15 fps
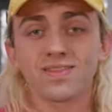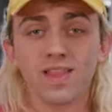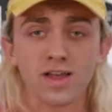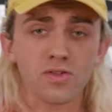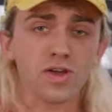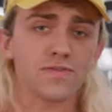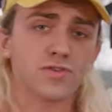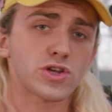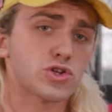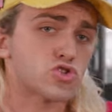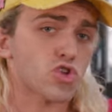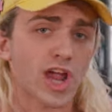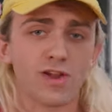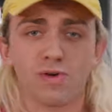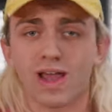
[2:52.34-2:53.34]
Luckily for you
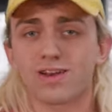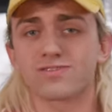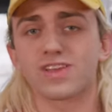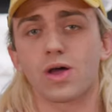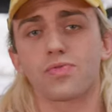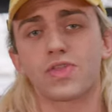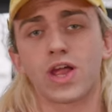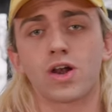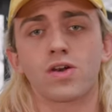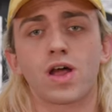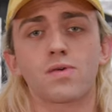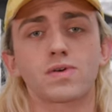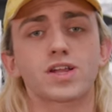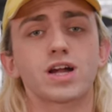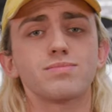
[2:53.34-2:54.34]
trike riders out there,
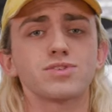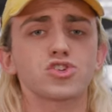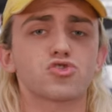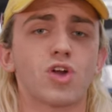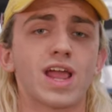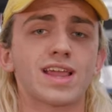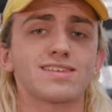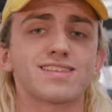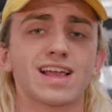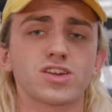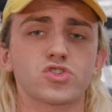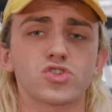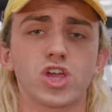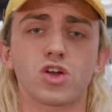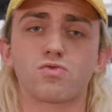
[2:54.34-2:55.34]
a recumbent trike is
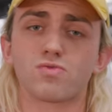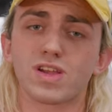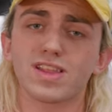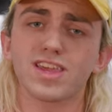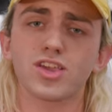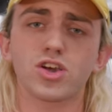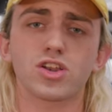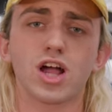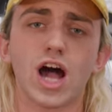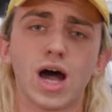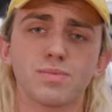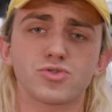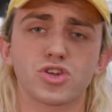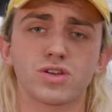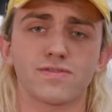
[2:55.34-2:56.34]
actually a really good
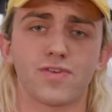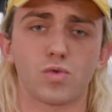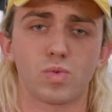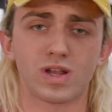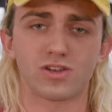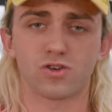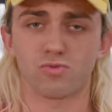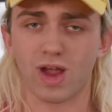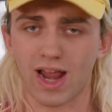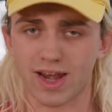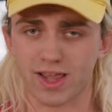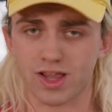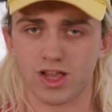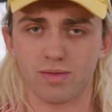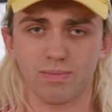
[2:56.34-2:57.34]
option for winter
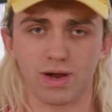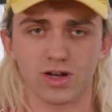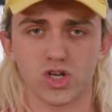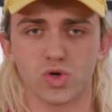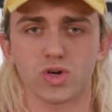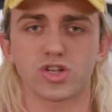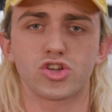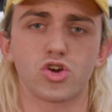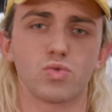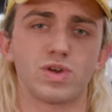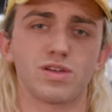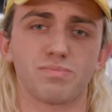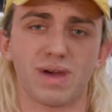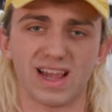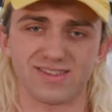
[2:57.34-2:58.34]
riding compared to a
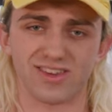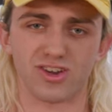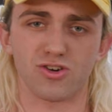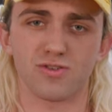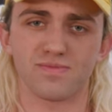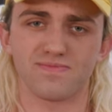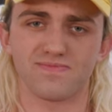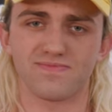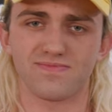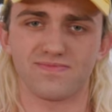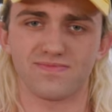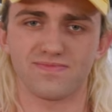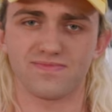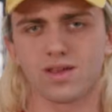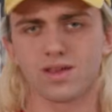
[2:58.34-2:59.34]
two-wheeled bicycle.
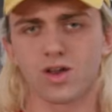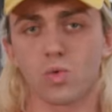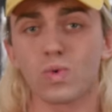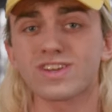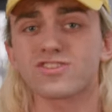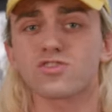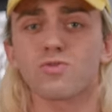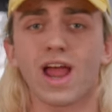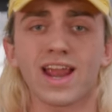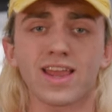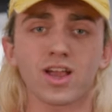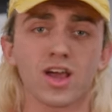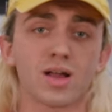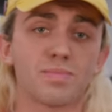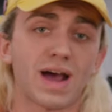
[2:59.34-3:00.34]
Winter
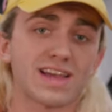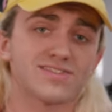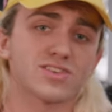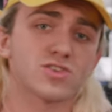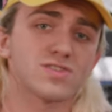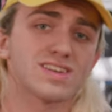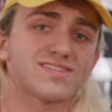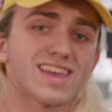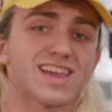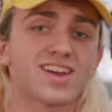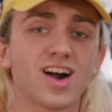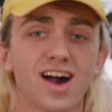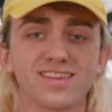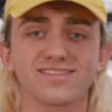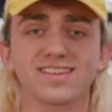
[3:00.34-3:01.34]
riding on a bicycle is a
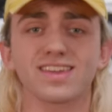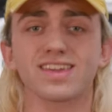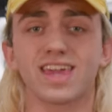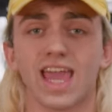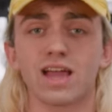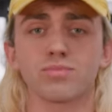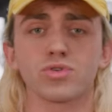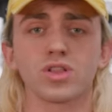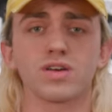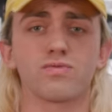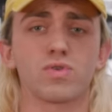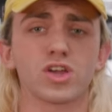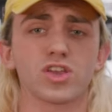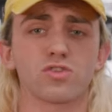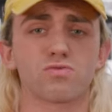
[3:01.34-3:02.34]
constant gamble
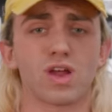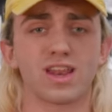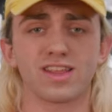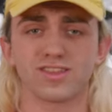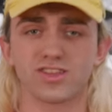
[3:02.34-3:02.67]
of what you'll run